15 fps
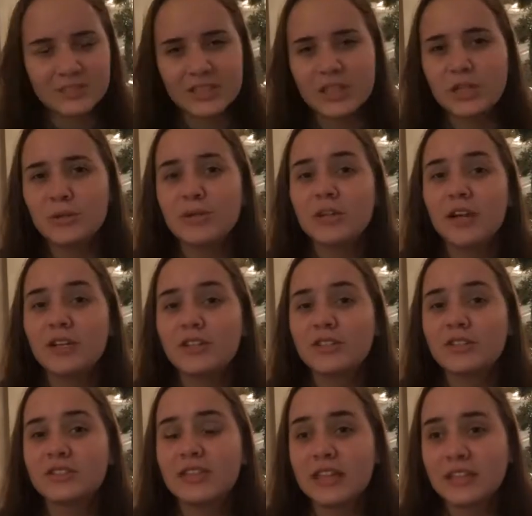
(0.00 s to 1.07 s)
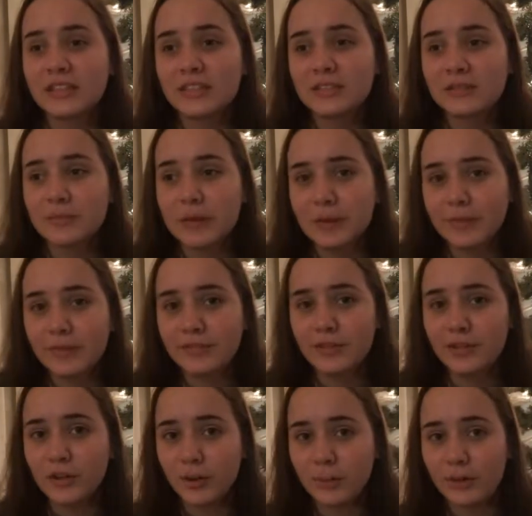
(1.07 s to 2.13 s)
you would understand this maybe if
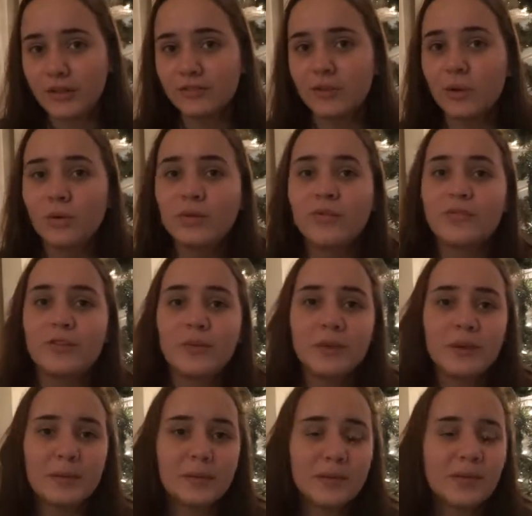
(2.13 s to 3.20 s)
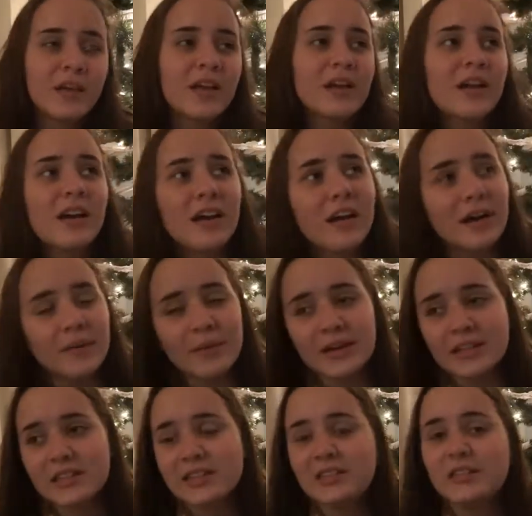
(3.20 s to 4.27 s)
you know me. I've told a few people
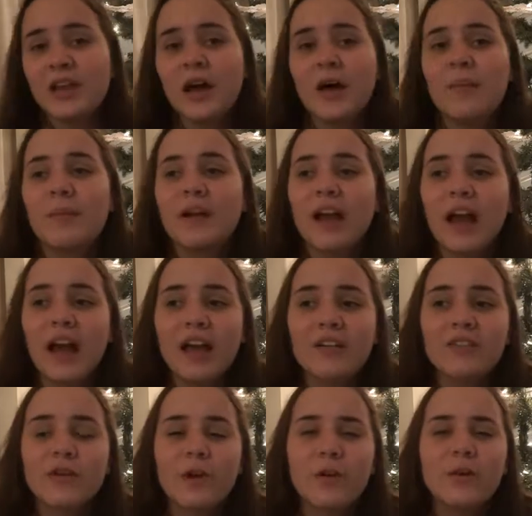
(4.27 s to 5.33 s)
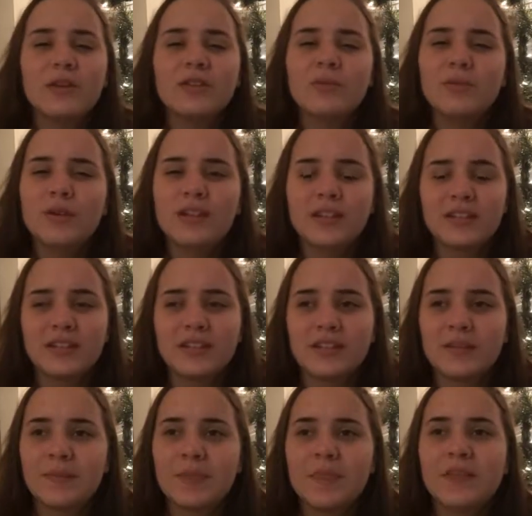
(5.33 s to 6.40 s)
about this, but I've always wanted,
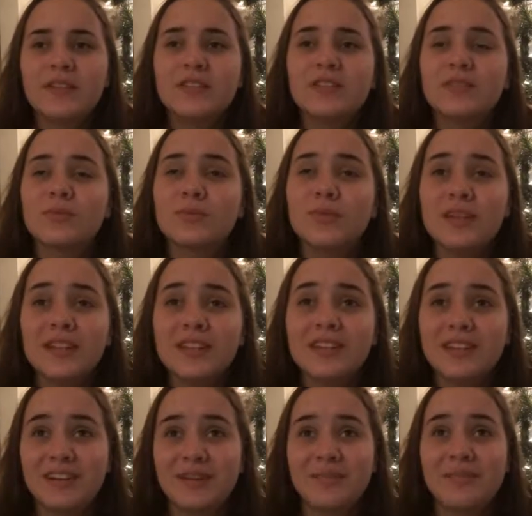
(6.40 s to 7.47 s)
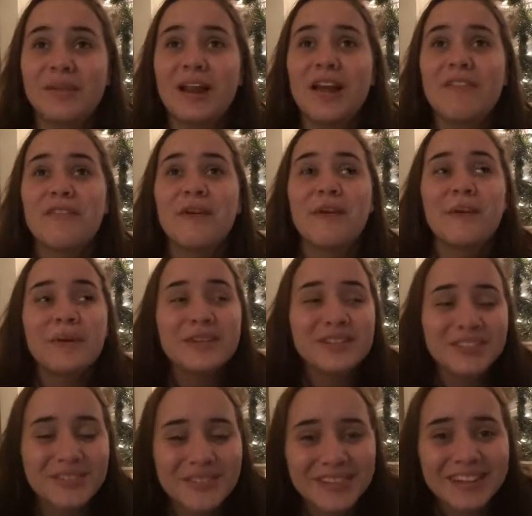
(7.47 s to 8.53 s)
this is really dumb, but I've
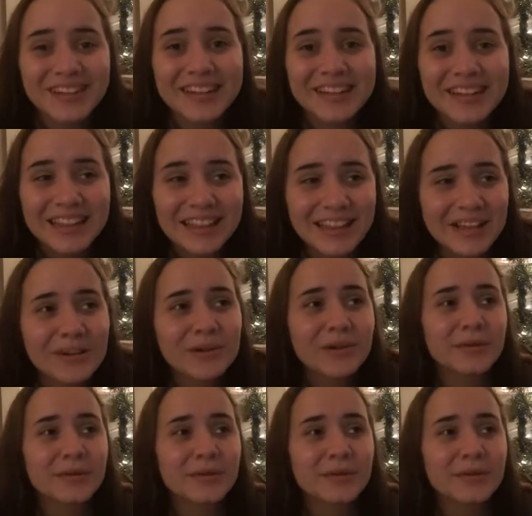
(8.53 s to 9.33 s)
always wanted a clear